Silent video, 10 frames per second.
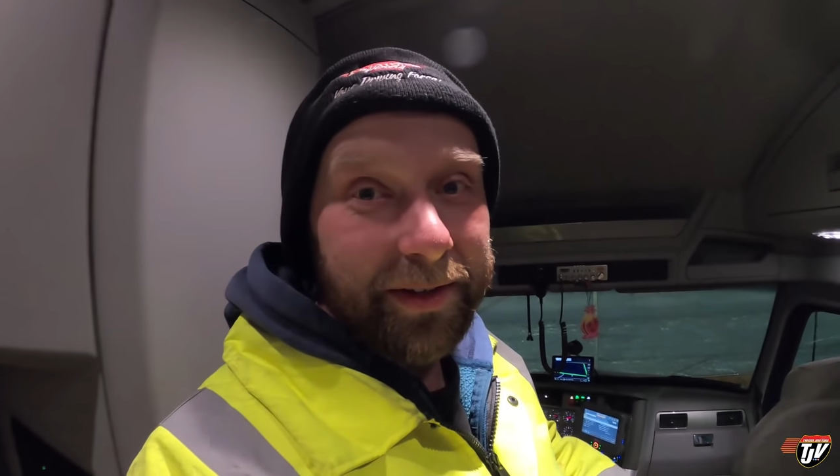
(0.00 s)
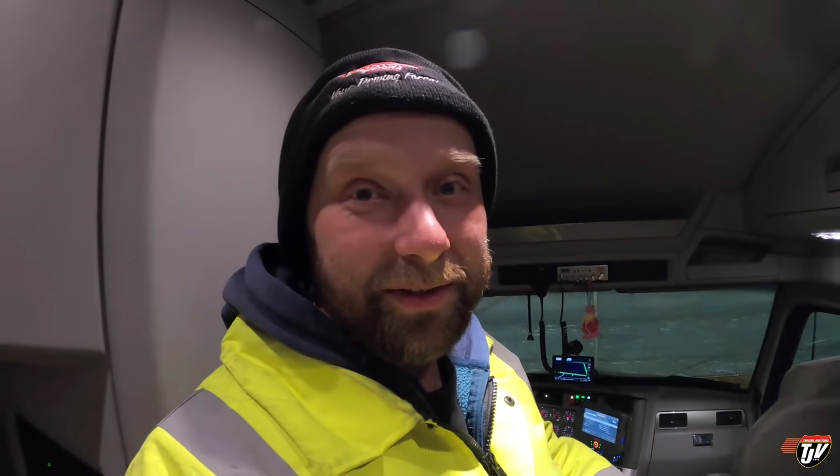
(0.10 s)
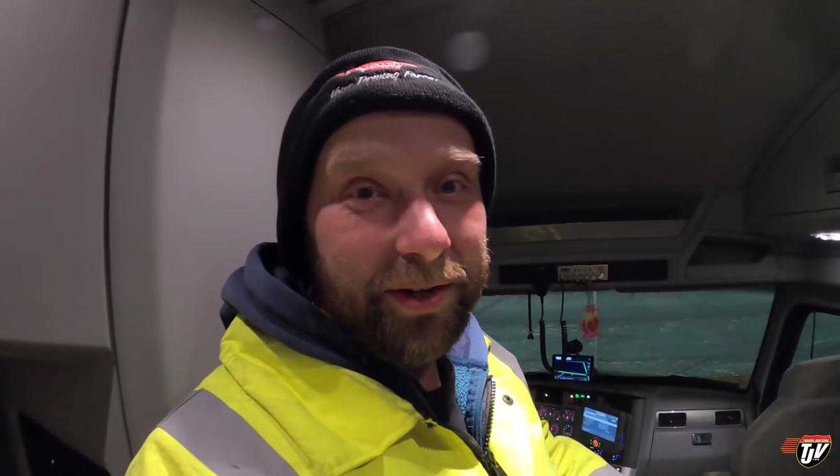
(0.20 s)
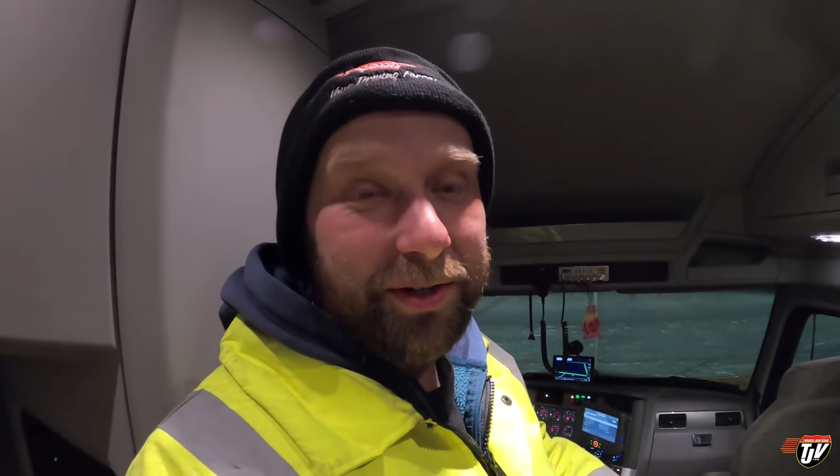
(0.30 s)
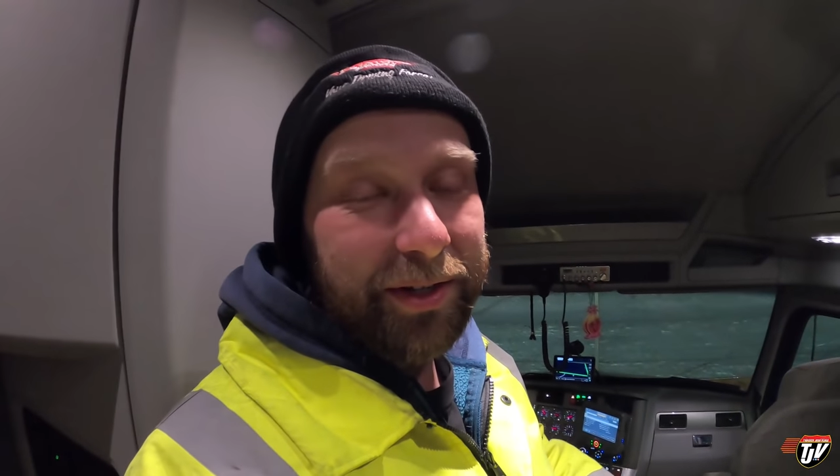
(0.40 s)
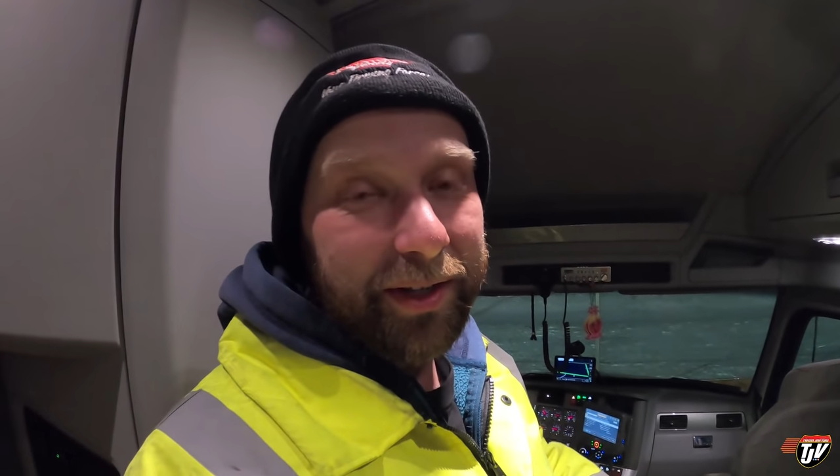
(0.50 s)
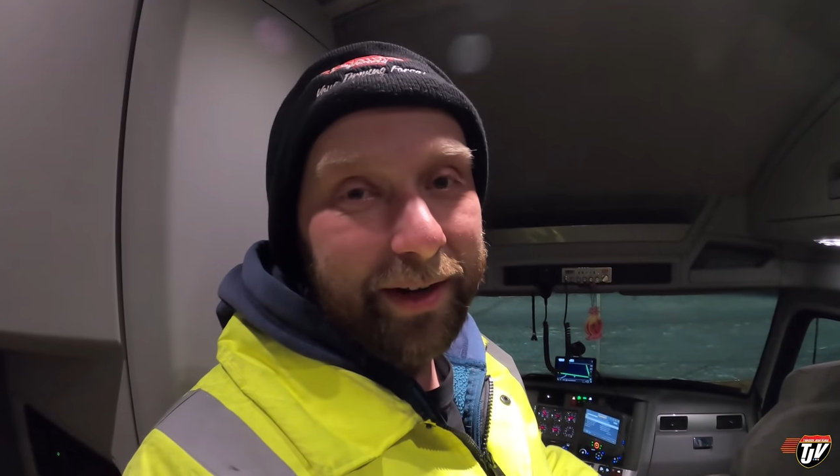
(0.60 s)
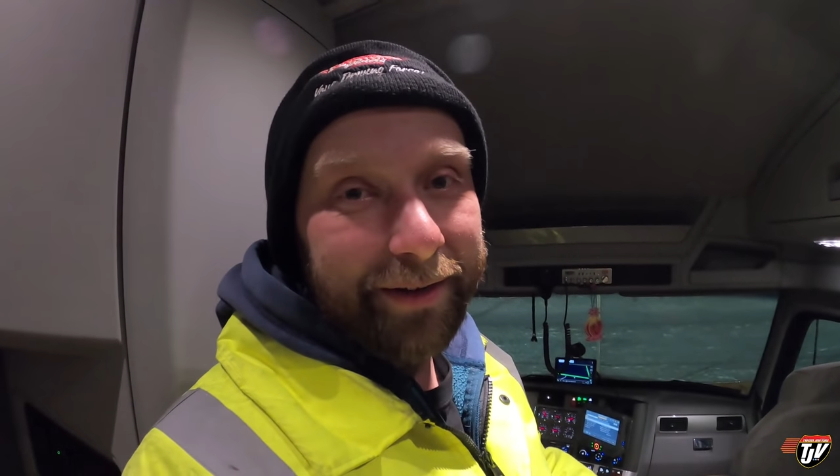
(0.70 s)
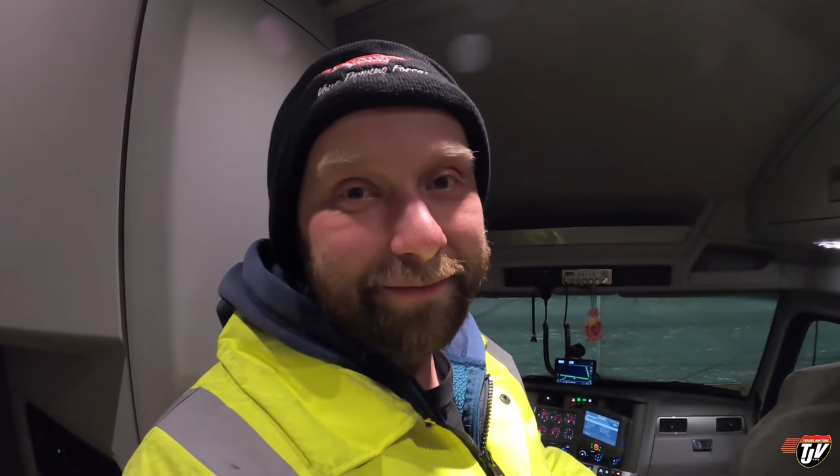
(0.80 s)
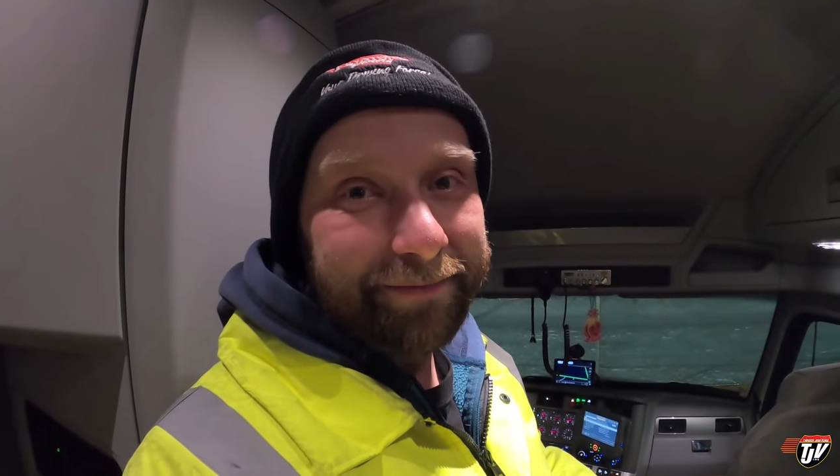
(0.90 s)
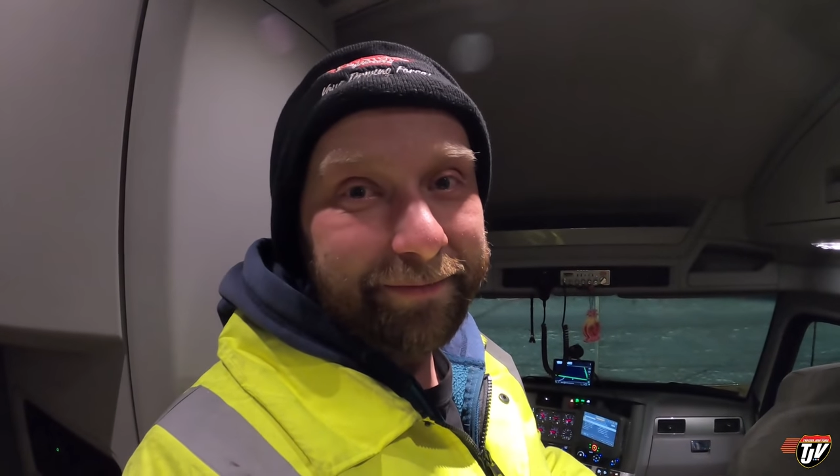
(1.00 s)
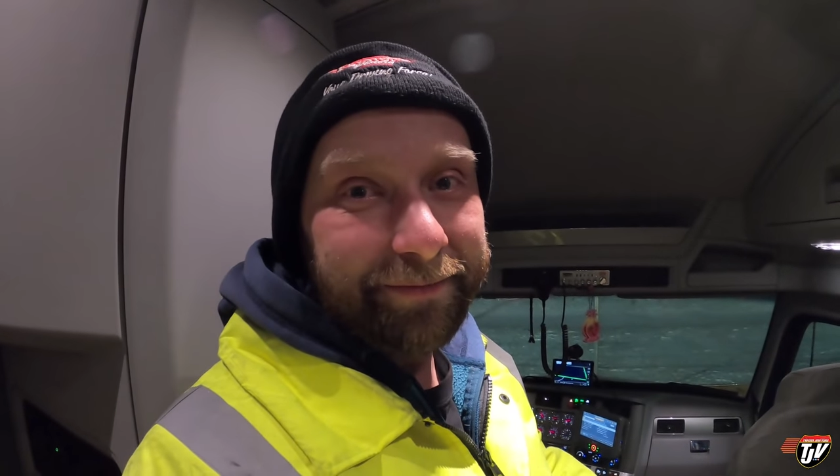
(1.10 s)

I'll talk to you later.